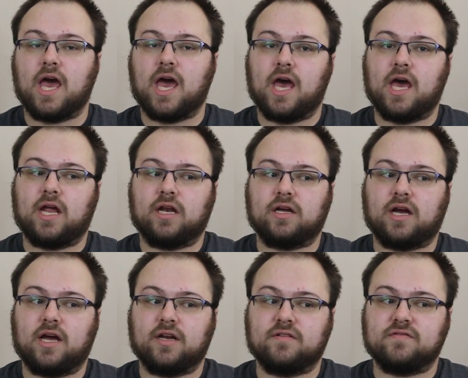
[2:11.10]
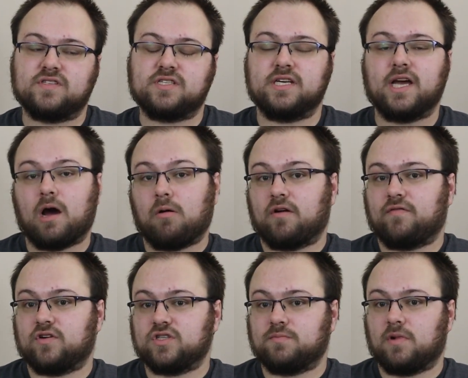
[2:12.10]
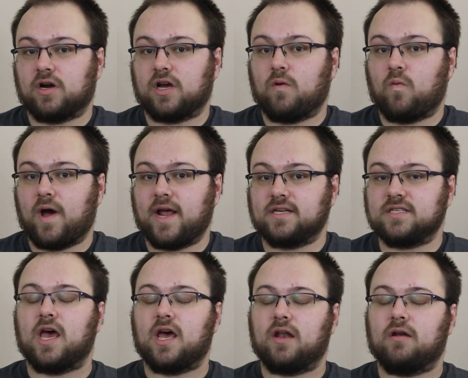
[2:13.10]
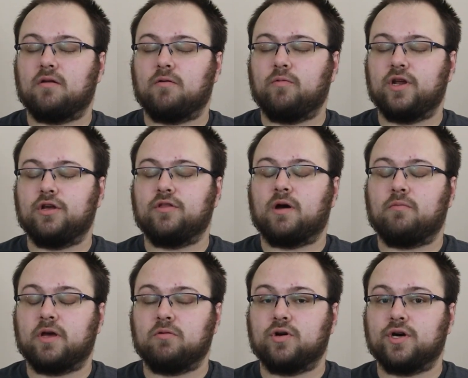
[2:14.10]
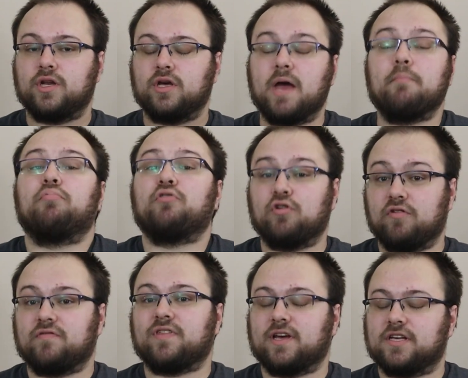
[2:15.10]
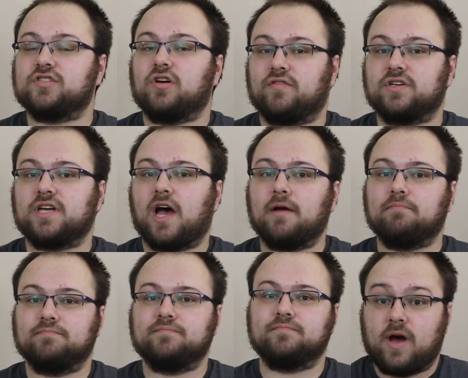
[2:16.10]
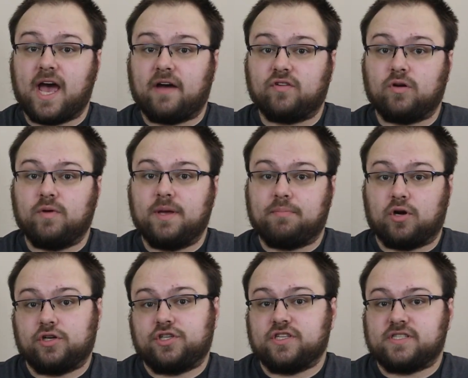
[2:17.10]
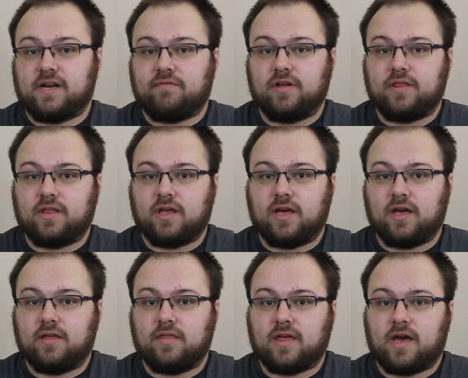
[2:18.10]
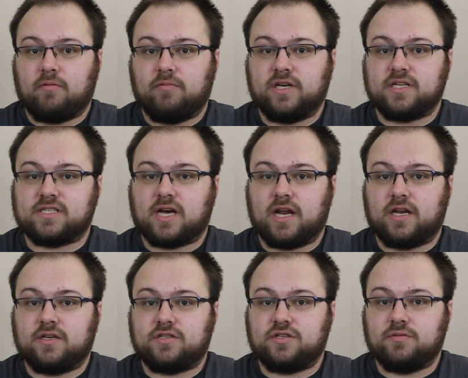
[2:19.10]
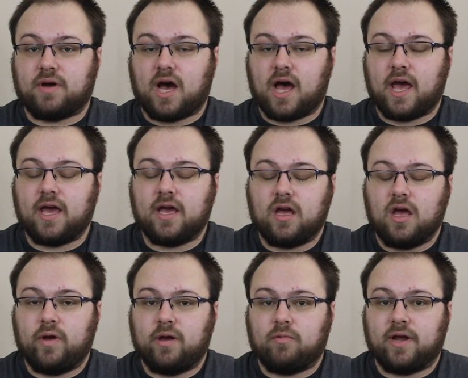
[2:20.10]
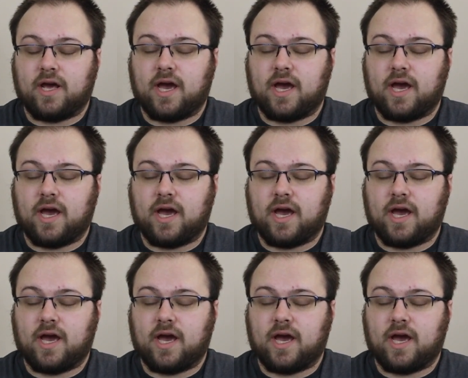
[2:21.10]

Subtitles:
and kind of see how our first market went, and we knew that we would improve things over time. So after we purchased everything that we decided to buy, we went